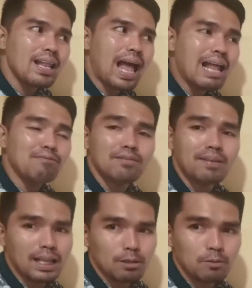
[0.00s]
alpha
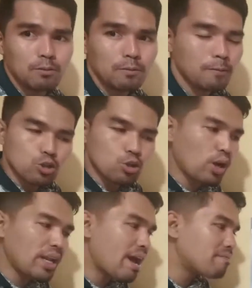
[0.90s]
value. So
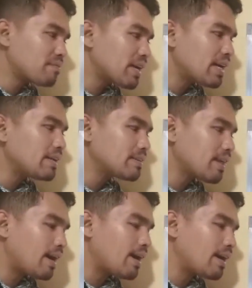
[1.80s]
in every
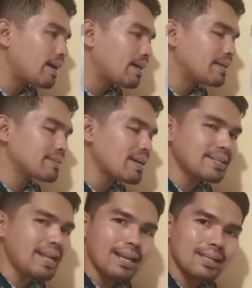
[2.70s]
test
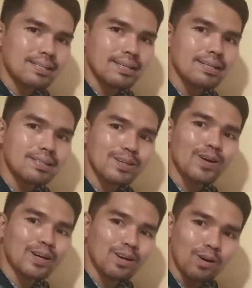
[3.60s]
analysis,
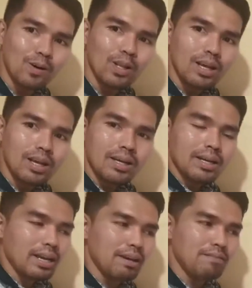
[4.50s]
your goal,
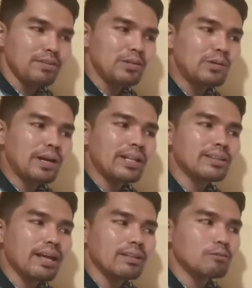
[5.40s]
if you
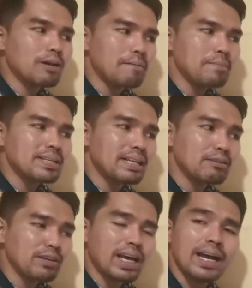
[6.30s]
intend to have a
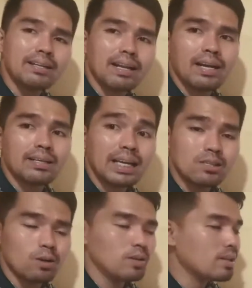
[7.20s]
significant
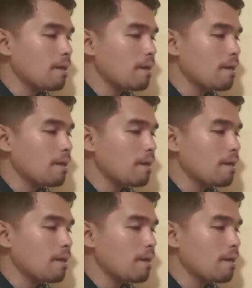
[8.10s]
result,